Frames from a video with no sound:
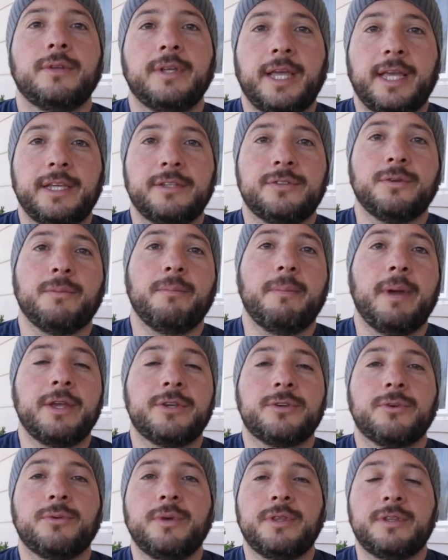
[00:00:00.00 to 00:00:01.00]
is to
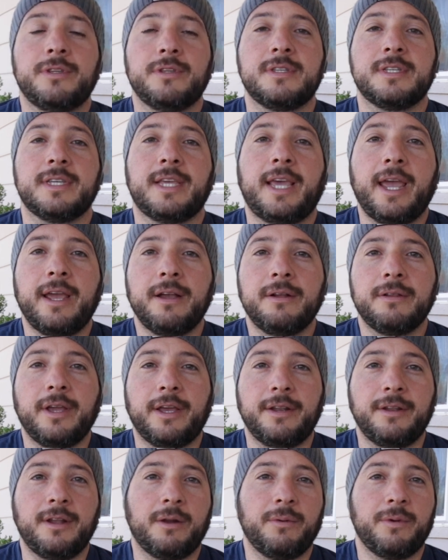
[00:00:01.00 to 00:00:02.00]
measure with a scale
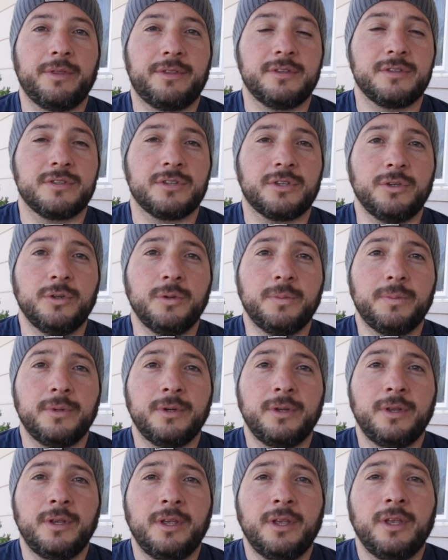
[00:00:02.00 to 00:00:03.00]
and not with a scoop,
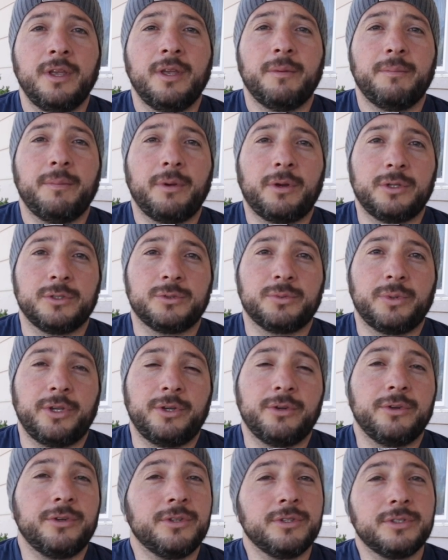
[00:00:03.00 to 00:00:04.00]
because when
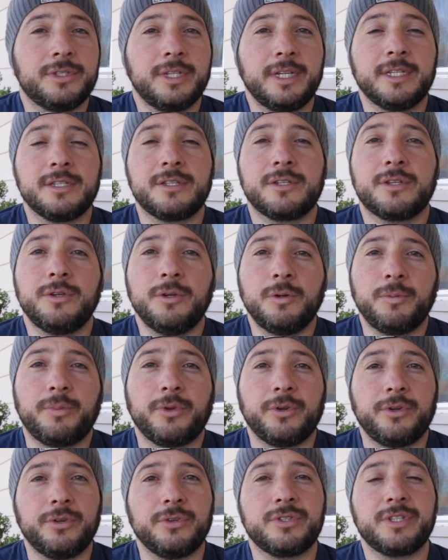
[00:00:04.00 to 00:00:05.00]
you're using a scoop,
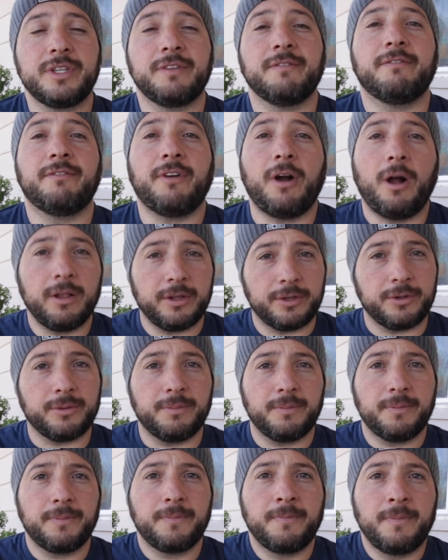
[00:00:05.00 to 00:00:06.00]
you're using volume,
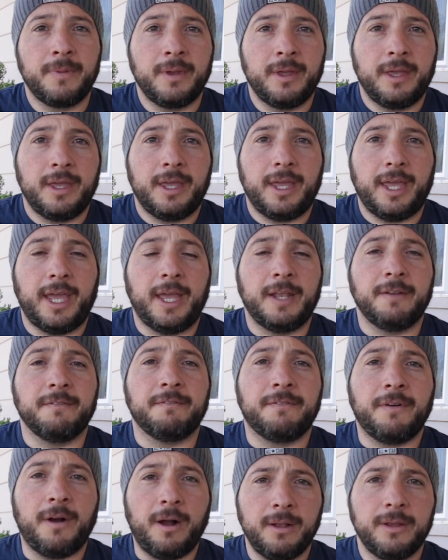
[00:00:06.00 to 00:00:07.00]
and
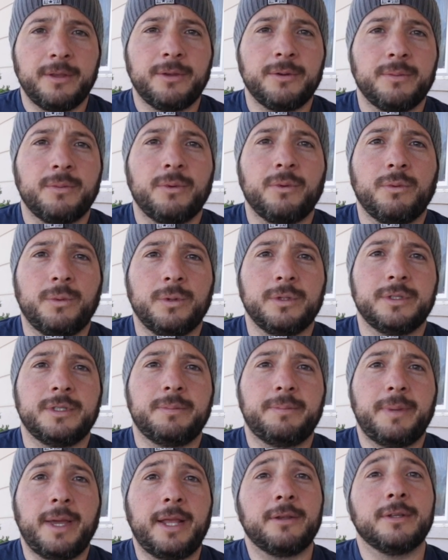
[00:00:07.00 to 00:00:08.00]
volume will
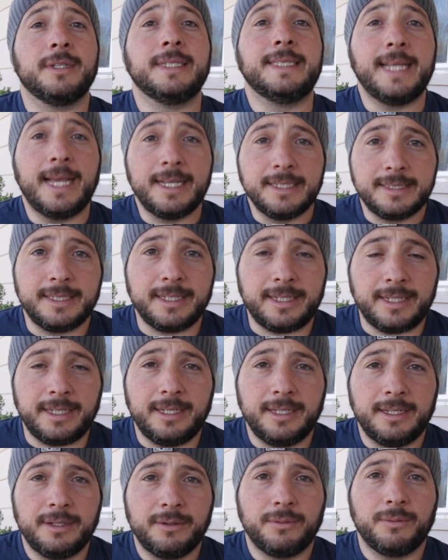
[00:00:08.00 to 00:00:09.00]
depend on density.
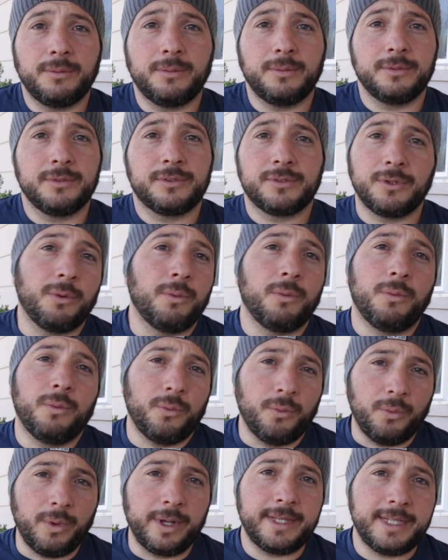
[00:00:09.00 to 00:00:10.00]
So
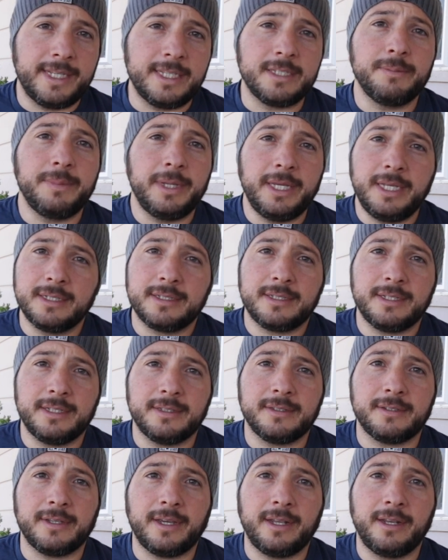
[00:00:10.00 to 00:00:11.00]
what this means
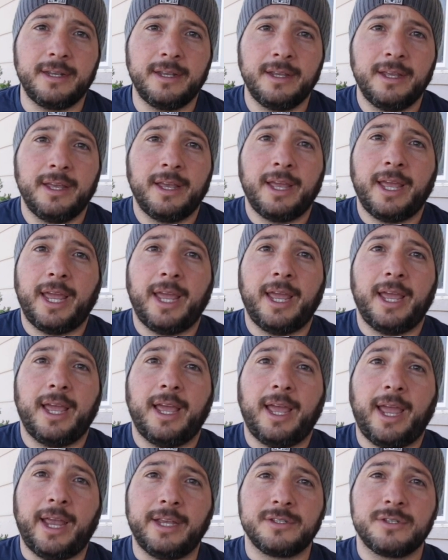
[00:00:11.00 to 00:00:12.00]
is that
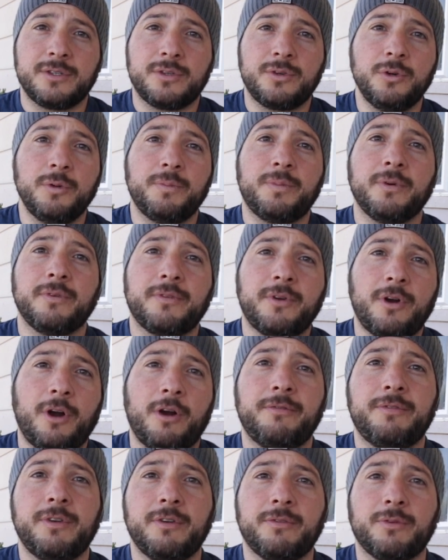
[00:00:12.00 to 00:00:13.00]
a scoop of
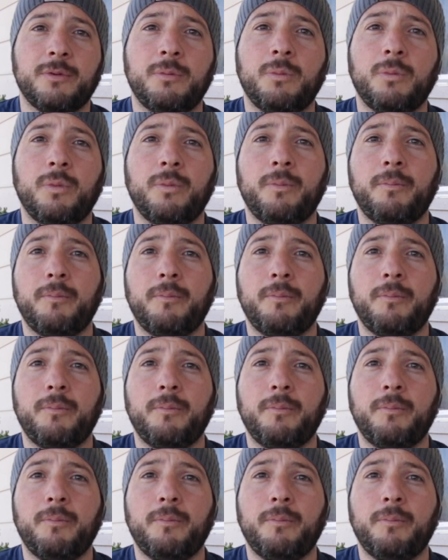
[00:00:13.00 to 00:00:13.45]
coffee from